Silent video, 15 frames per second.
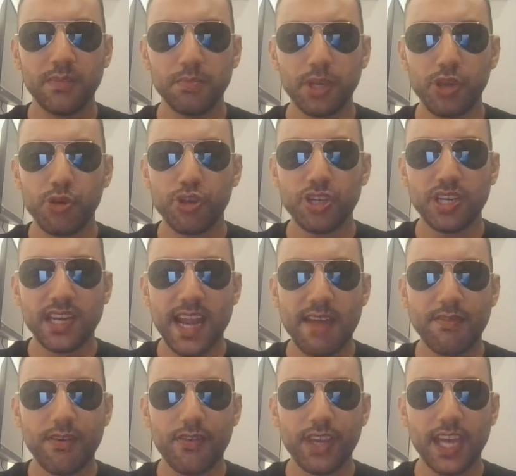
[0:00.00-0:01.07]
but you should
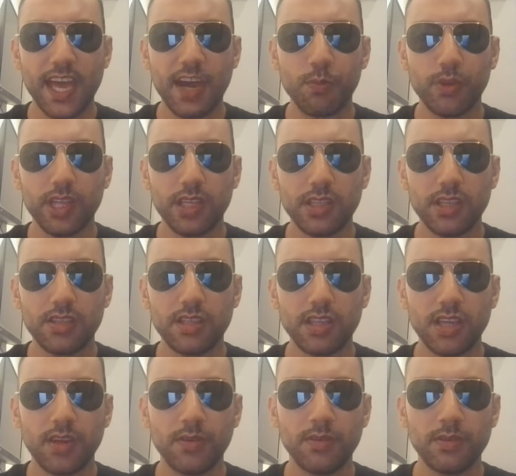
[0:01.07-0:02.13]
never forget what they did to
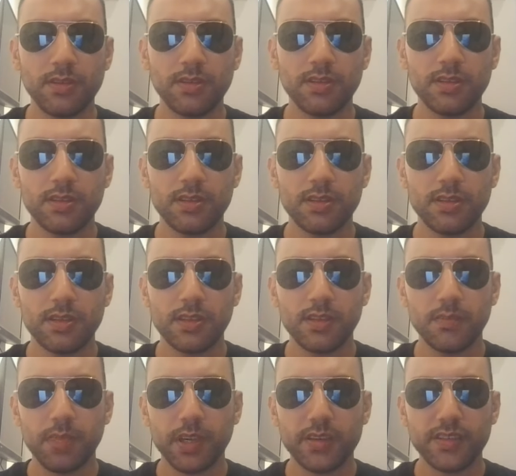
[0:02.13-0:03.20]
you,
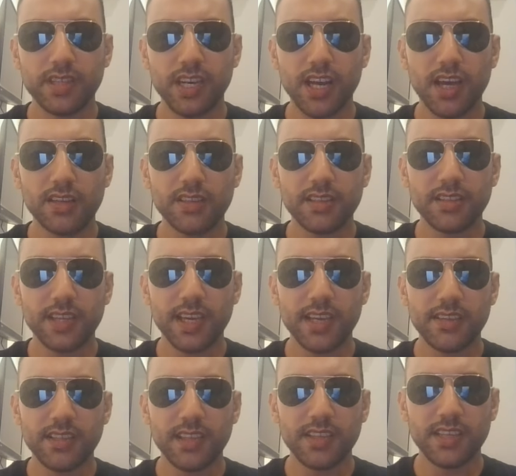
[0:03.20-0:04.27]
because the narcissist is